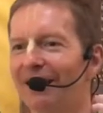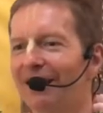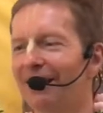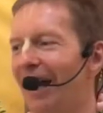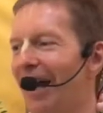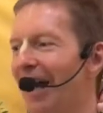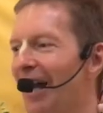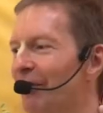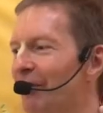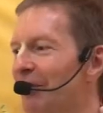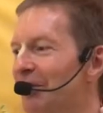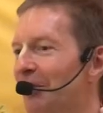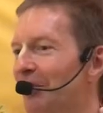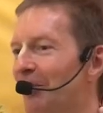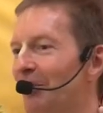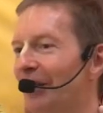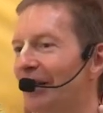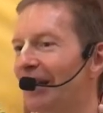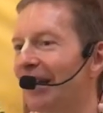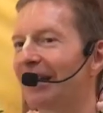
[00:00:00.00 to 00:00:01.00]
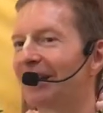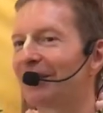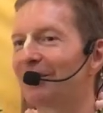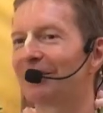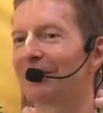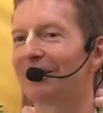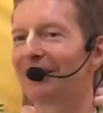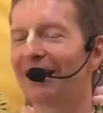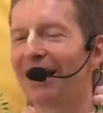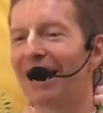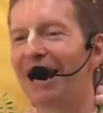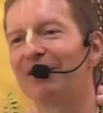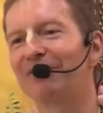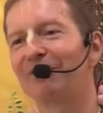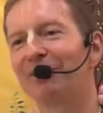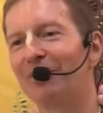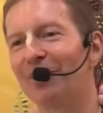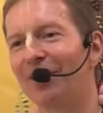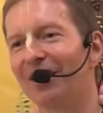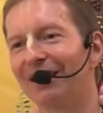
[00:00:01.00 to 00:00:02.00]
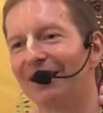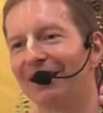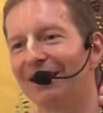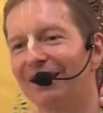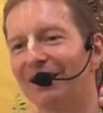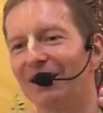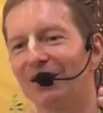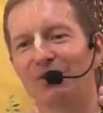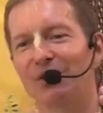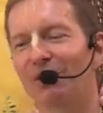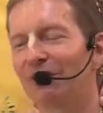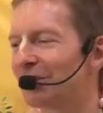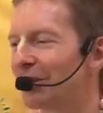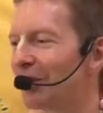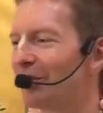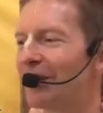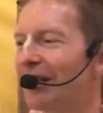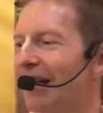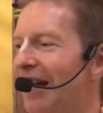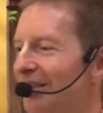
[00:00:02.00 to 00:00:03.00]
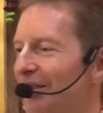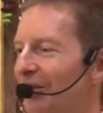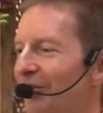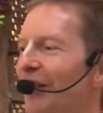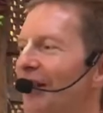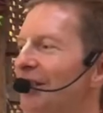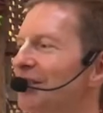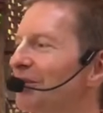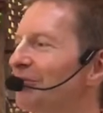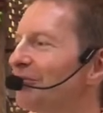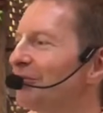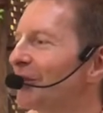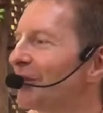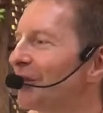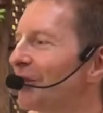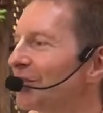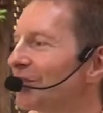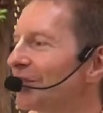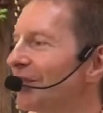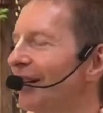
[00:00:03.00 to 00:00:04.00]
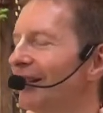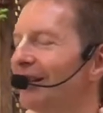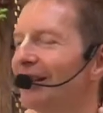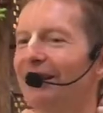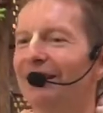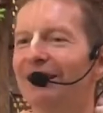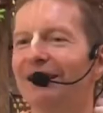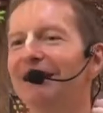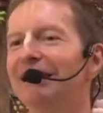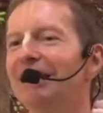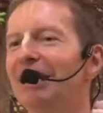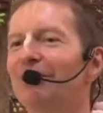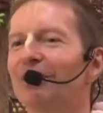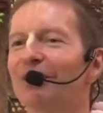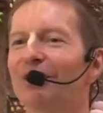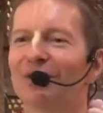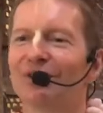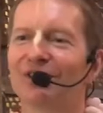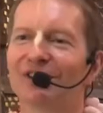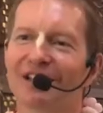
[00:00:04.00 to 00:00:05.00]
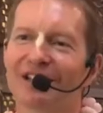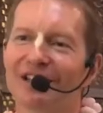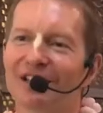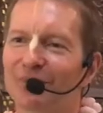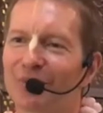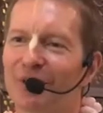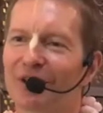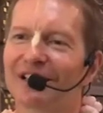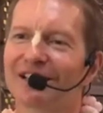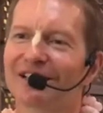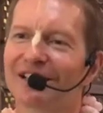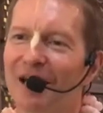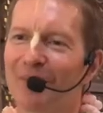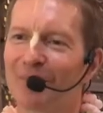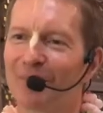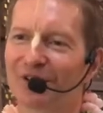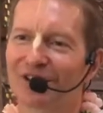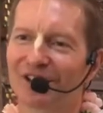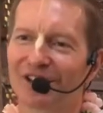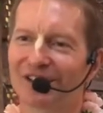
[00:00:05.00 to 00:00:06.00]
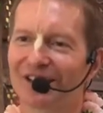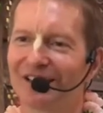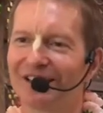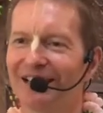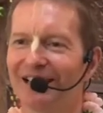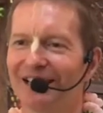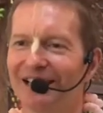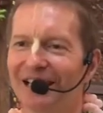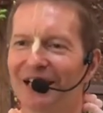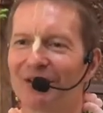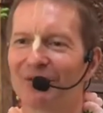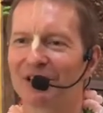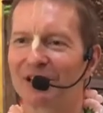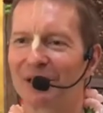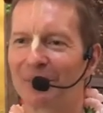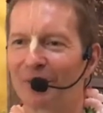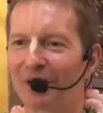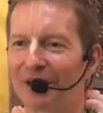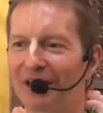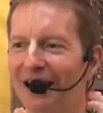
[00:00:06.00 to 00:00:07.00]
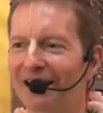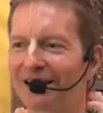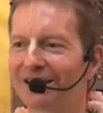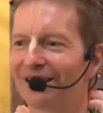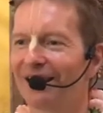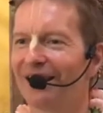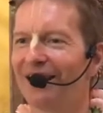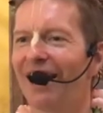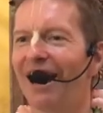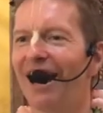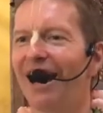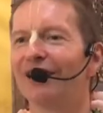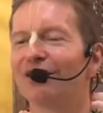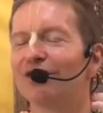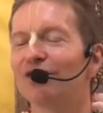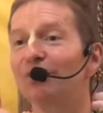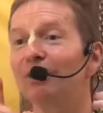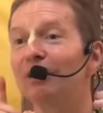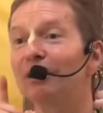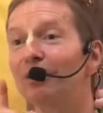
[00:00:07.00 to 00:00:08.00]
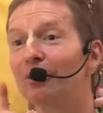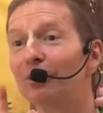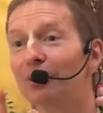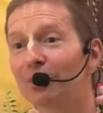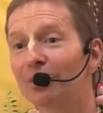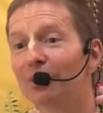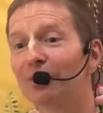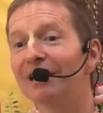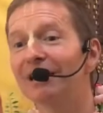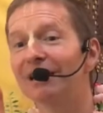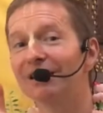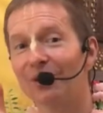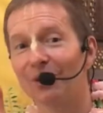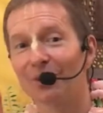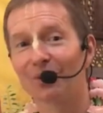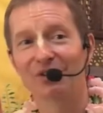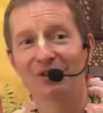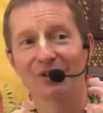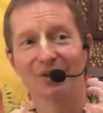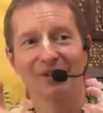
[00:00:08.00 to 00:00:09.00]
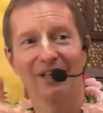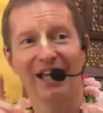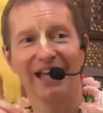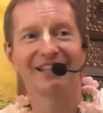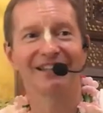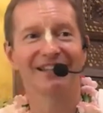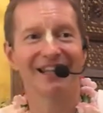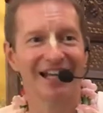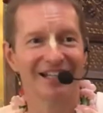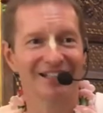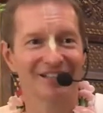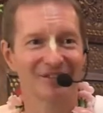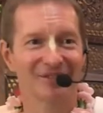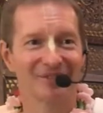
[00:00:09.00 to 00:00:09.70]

I reciprocate with everyone. So if someone has affection for Krishna, he never considers what is their position, he reciprocates, and Sri Guru is also like that.